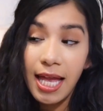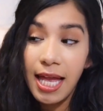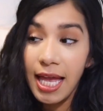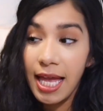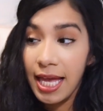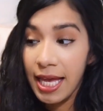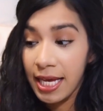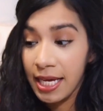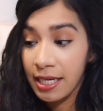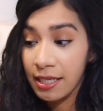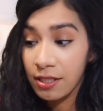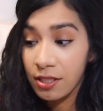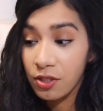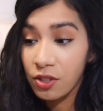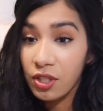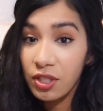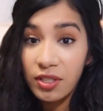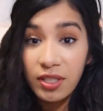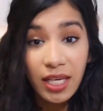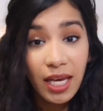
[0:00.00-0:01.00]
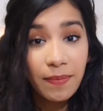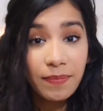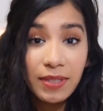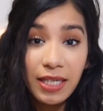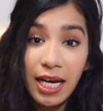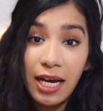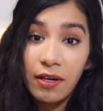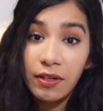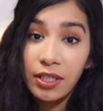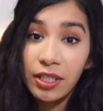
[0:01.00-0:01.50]
and just kept it
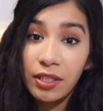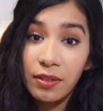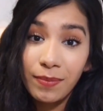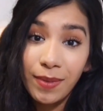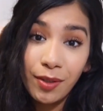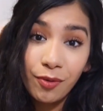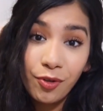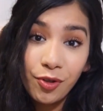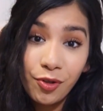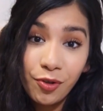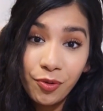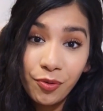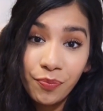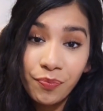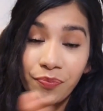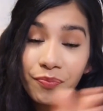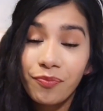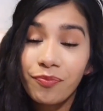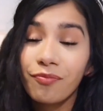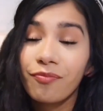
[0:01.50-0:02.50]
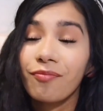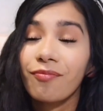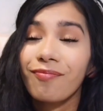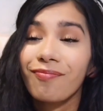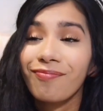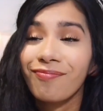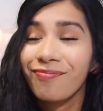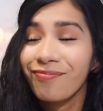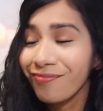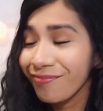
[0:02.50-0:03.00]
out here in my room.
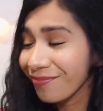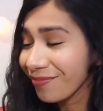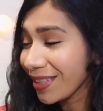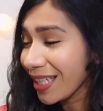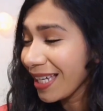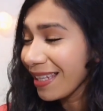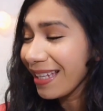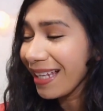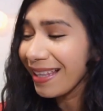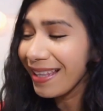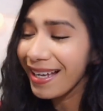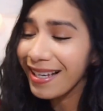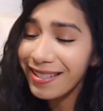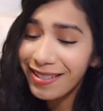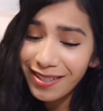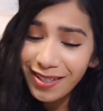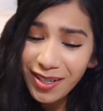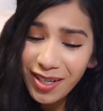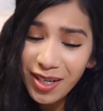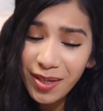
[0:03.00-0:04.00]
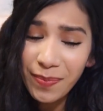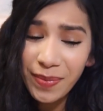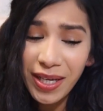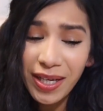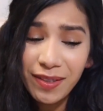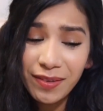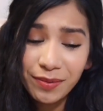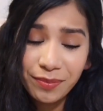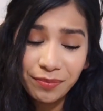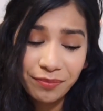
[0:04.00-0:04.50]
That lasted
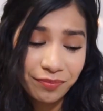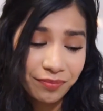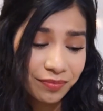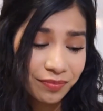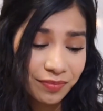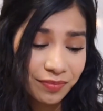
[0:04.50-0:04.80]
about,